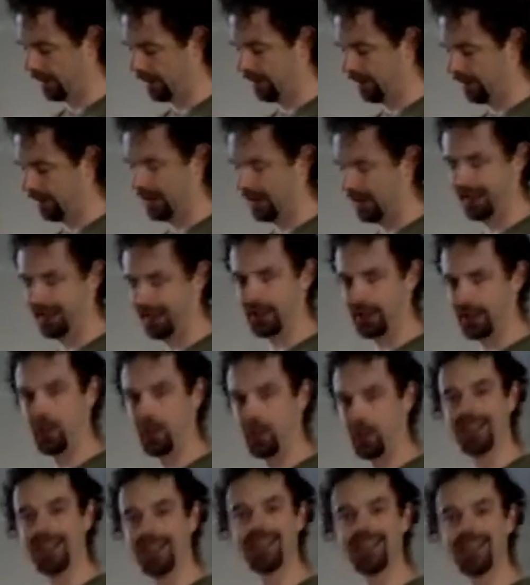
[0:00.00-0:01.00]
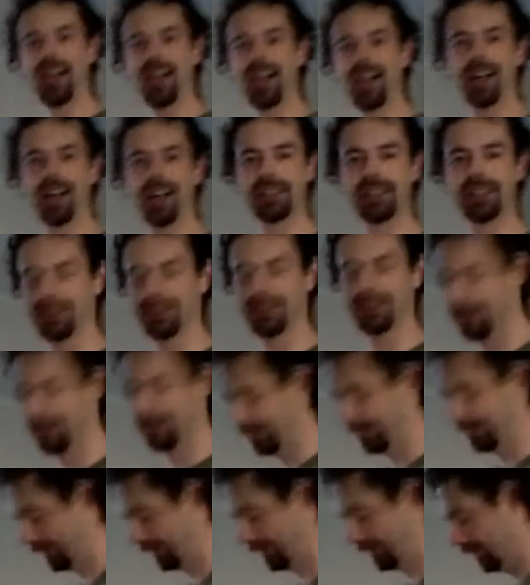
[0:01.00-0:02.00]
and it's quite tart,
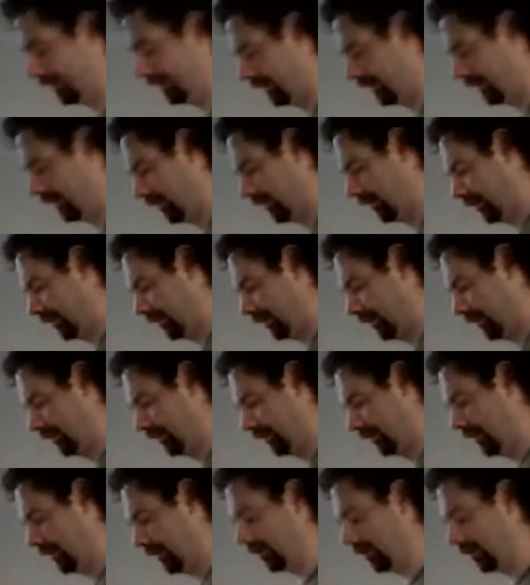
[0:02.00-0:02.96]
you know,